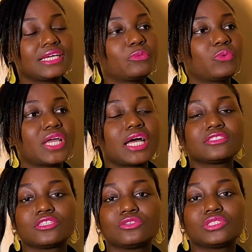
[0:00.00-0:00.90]
we had
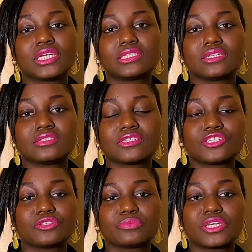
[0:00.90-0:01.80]
to take that
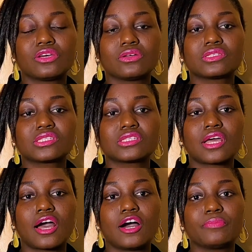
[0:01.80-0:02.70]
decision because
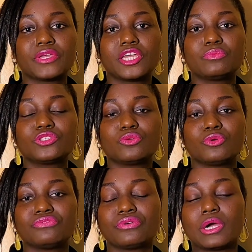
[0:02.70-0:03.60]
I'm able to
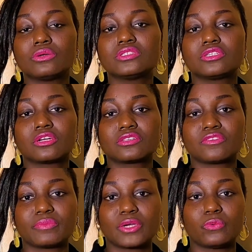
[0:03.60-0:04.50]
move around because of
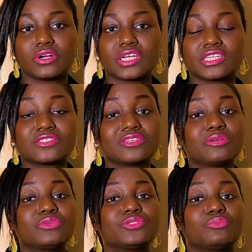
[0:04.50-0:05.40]
my work. He's
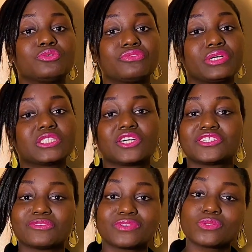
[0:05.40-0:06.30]
unable to move around
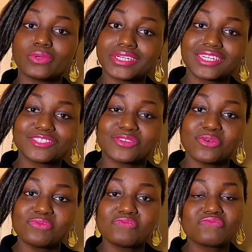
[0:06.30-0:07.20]
because of his work,
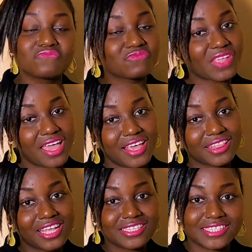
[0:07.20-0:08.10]
so
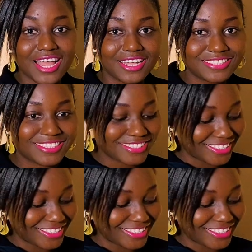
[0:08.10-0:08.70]
that's that.